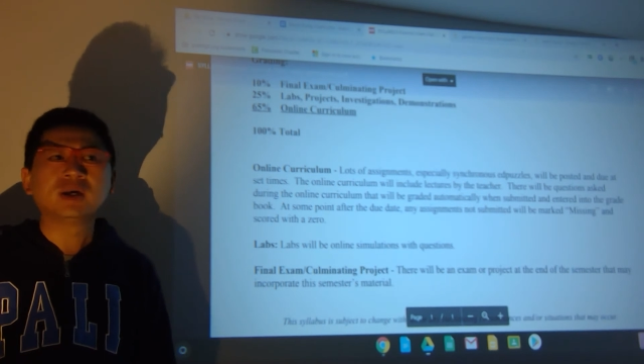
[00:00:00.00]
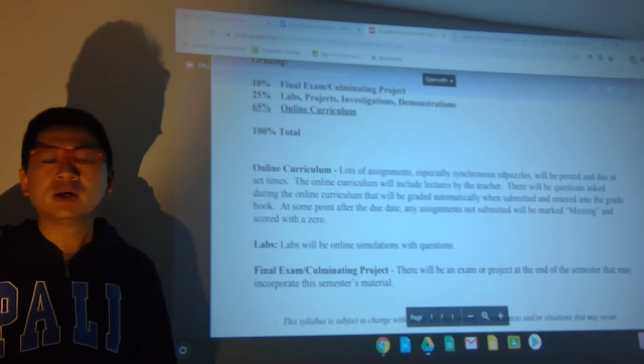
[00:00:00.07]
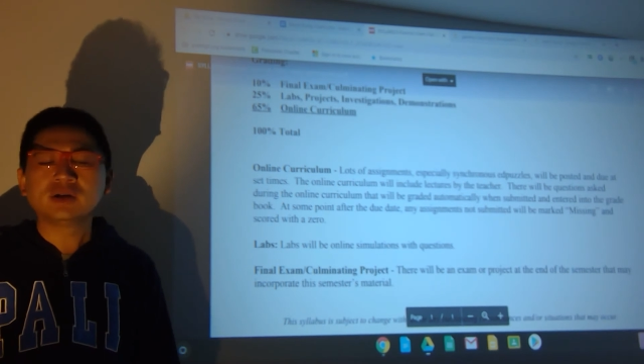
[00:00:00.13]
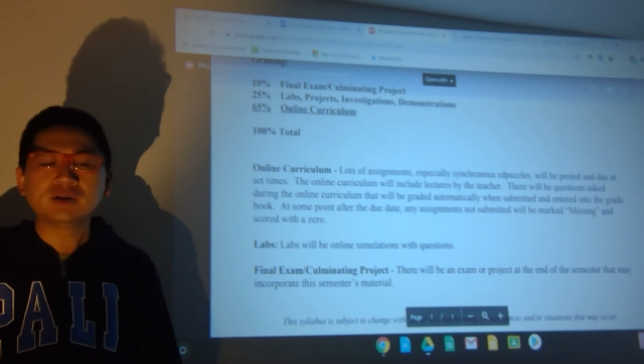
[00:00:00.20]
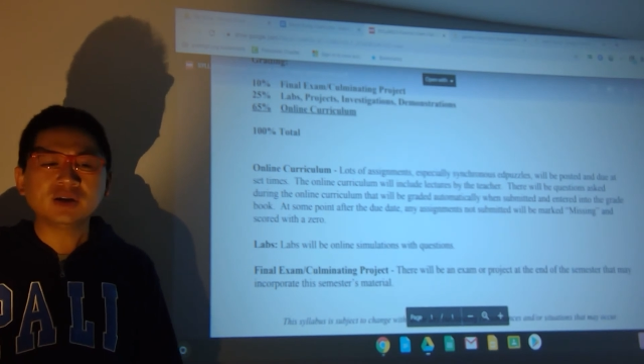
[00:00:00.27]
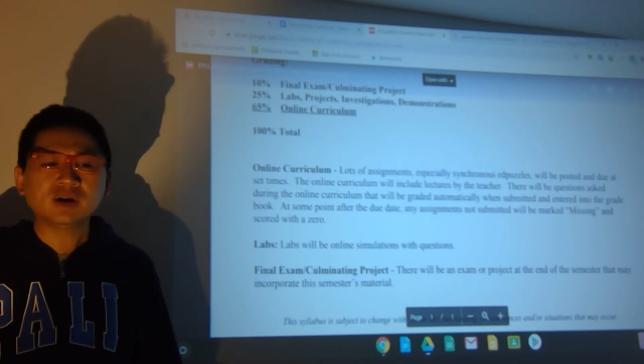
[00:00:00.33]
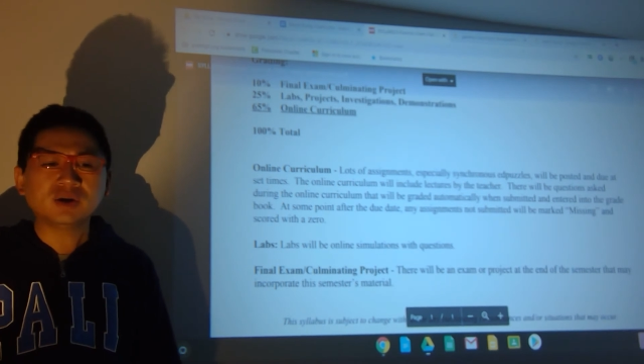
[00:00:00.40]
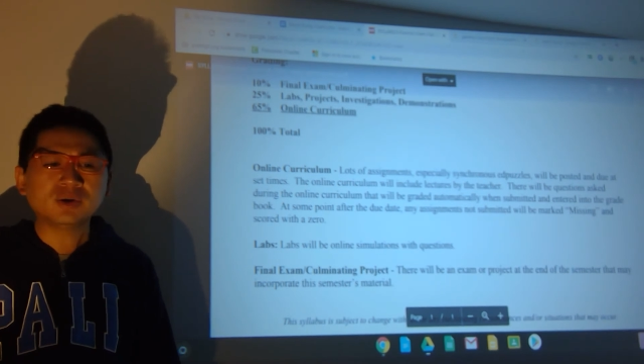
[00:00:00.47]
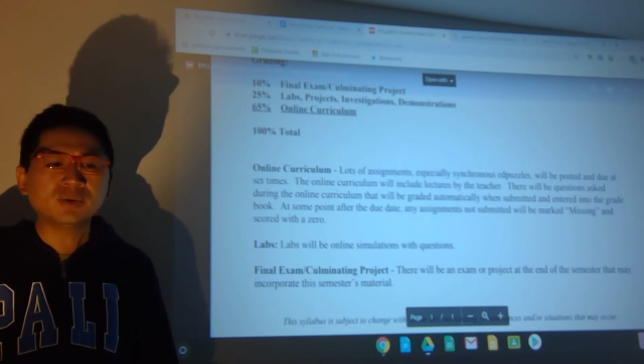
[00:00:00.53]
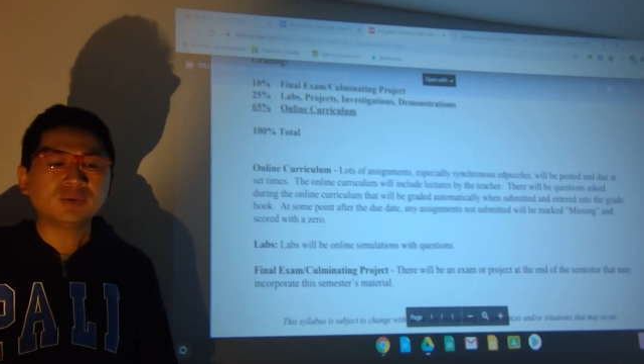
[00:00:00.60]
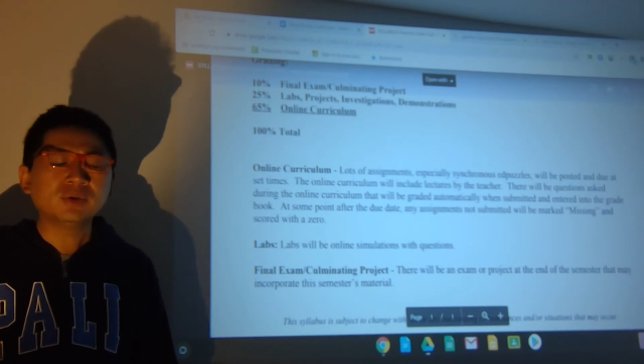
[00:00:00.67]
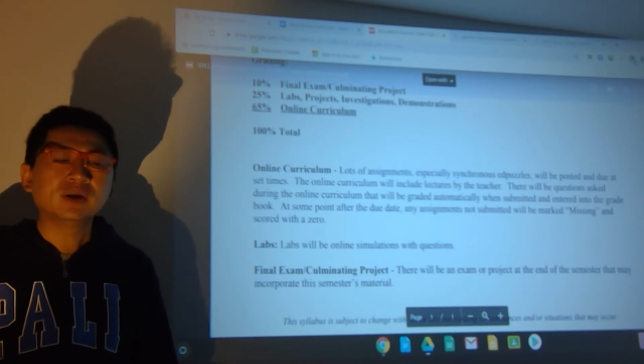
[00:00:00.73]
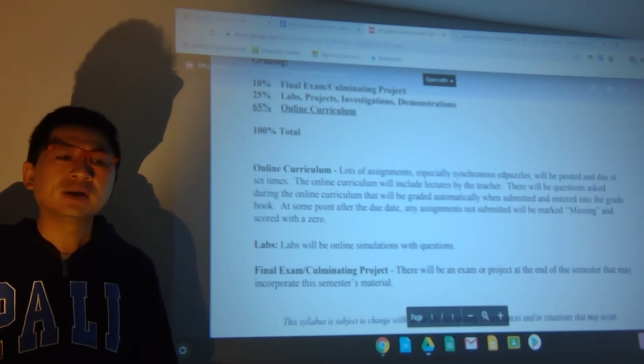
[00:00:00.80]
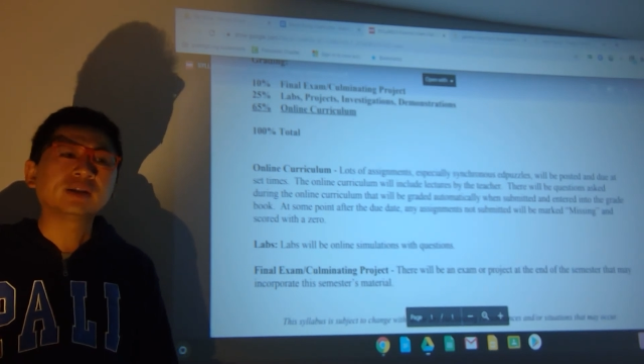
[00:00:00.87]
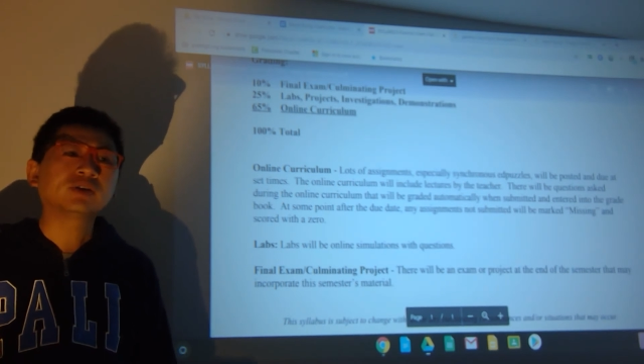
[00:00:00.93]

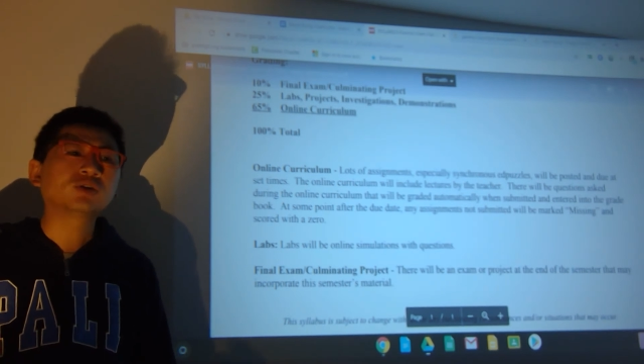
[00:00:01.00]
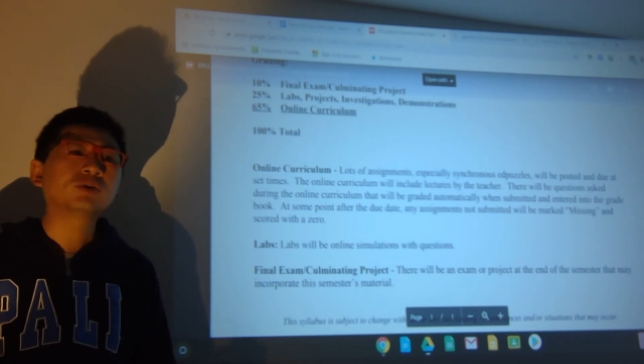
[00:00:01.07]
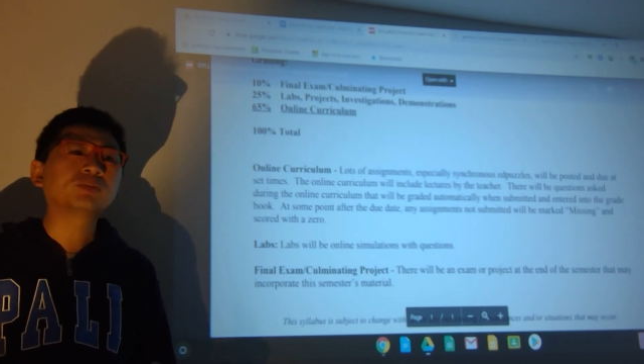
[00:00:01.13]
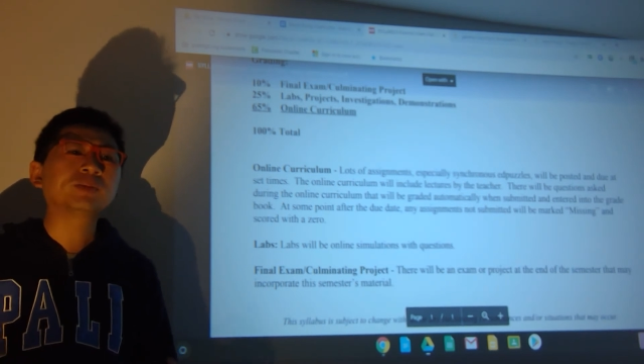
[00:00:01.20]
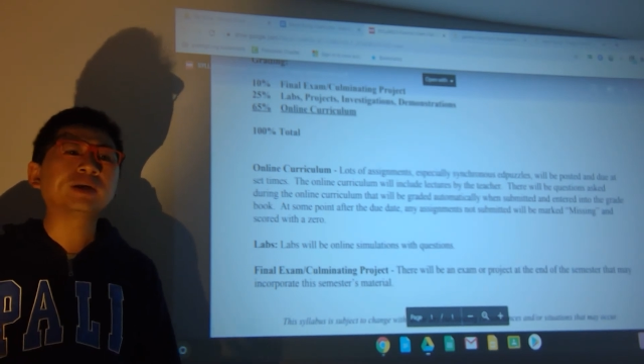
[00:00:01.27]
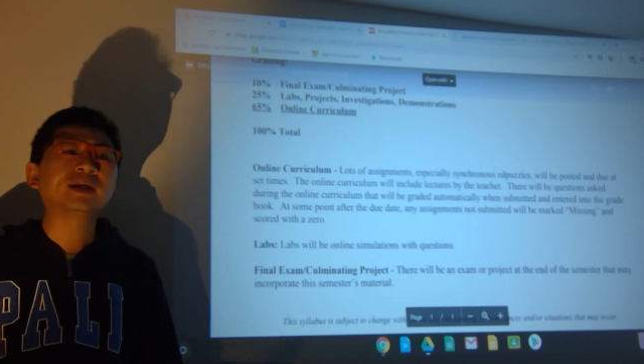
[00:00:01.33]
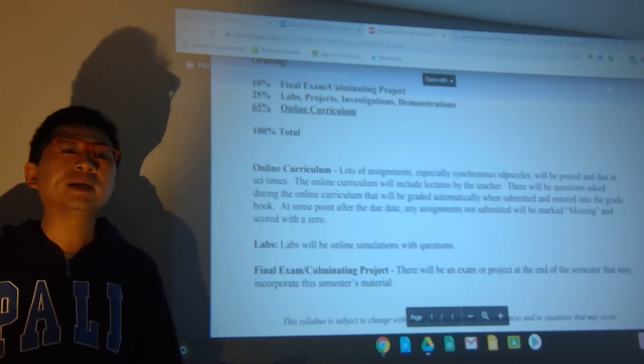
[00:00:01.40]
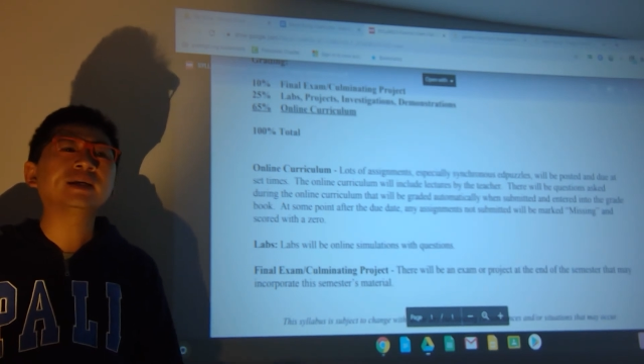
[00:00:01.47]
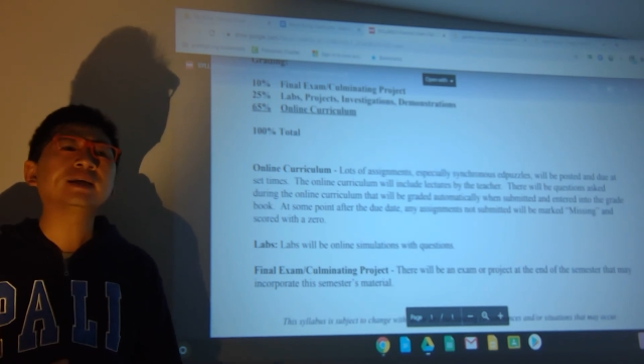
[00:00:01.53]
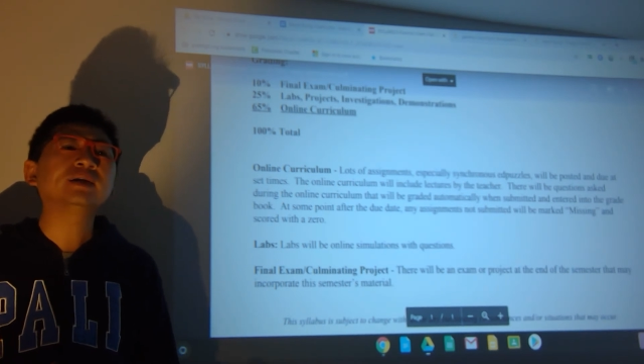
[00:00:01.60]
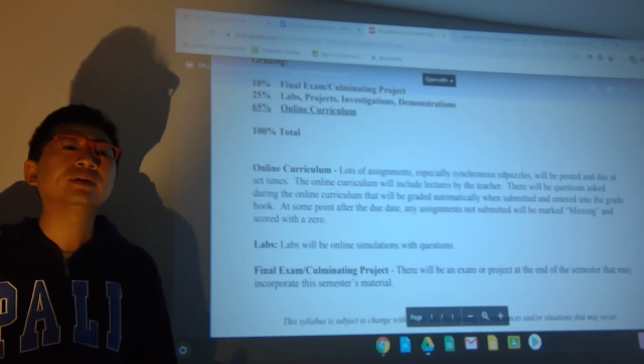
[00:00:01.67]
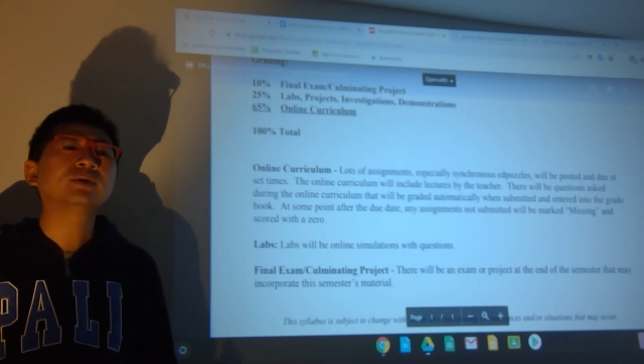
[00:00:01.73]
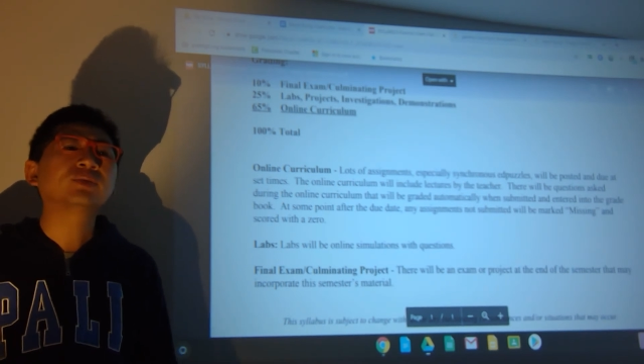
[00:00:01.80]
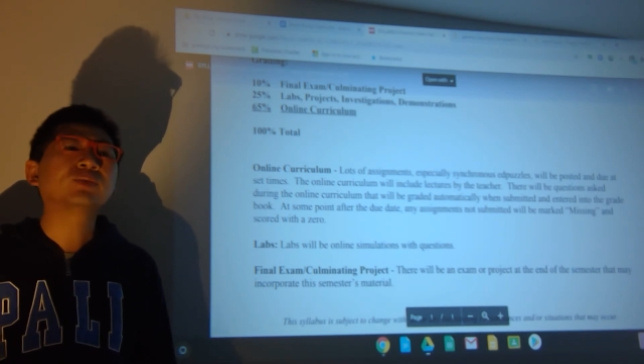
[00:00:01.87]
No, there will be